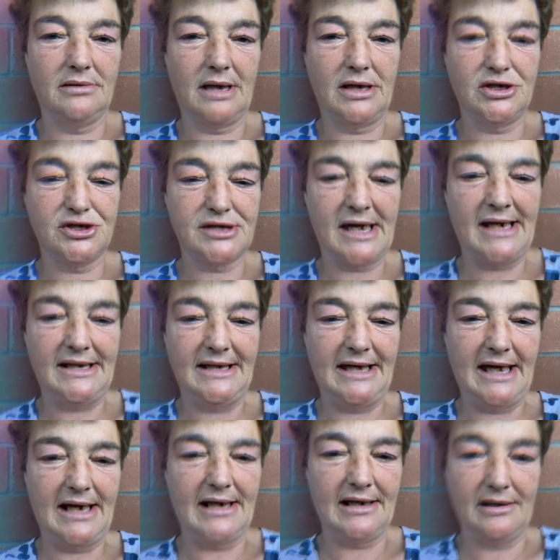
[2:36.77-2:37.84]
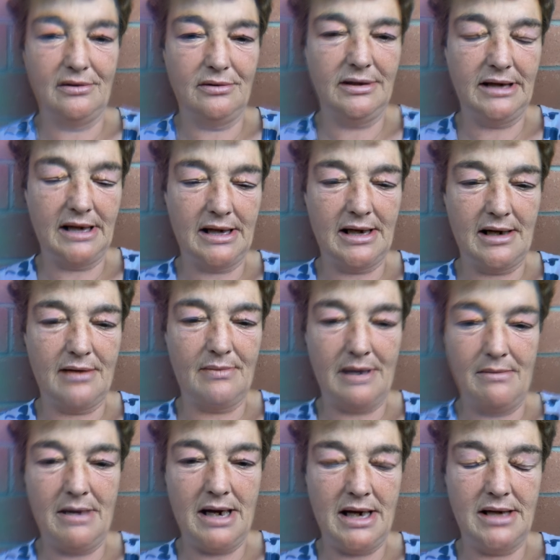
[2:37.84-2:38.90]
I just had to get it out and get it out of my
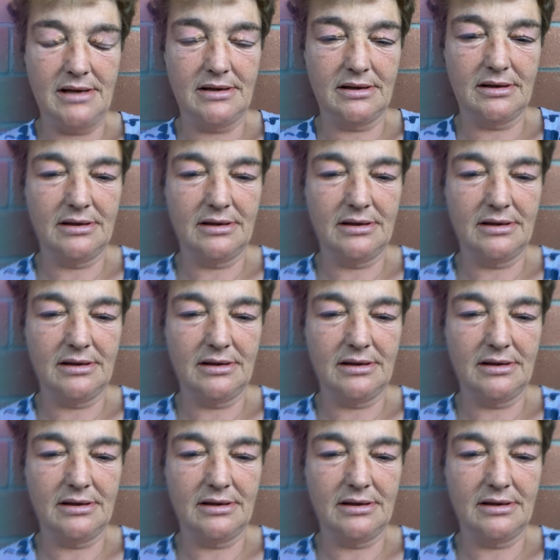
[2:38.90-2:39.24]
mind.